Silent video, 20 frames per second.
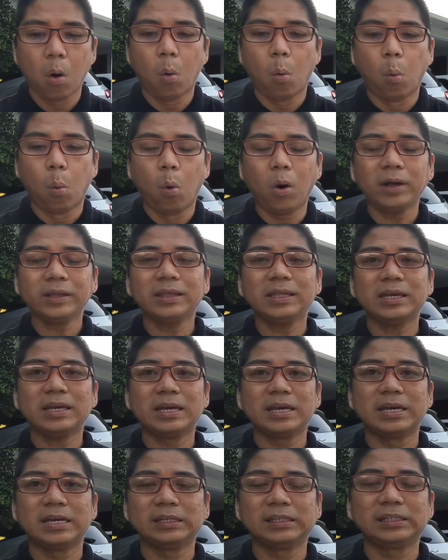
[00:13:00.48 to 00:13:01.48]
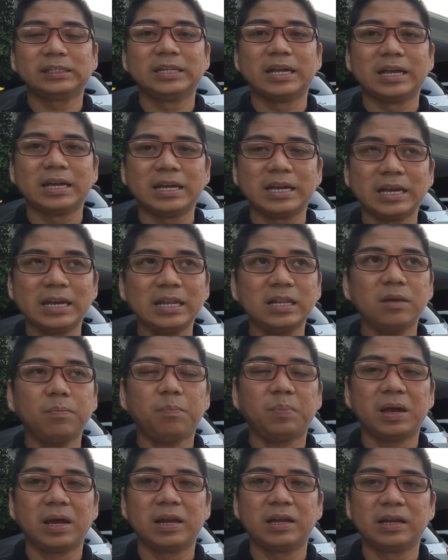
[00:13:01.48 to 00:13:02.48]
What is the
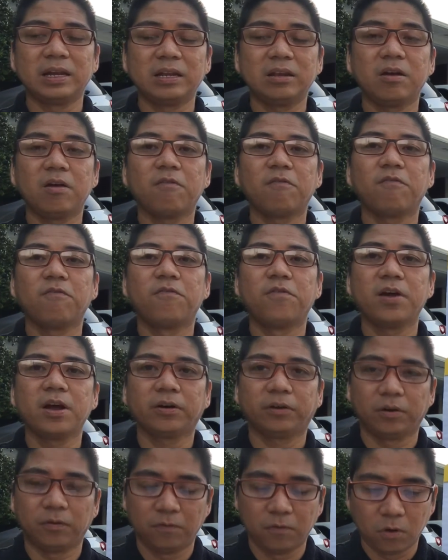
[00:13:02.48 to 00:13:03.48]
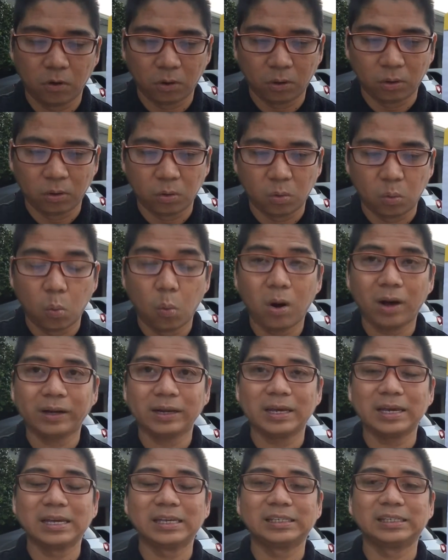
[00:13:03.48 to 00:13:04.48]
independent variable? What
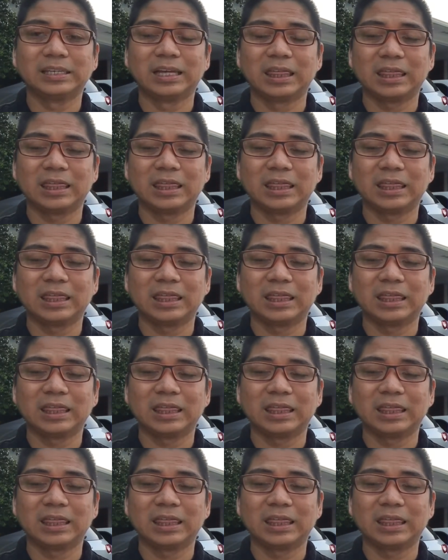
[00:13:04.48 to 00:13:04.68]
is the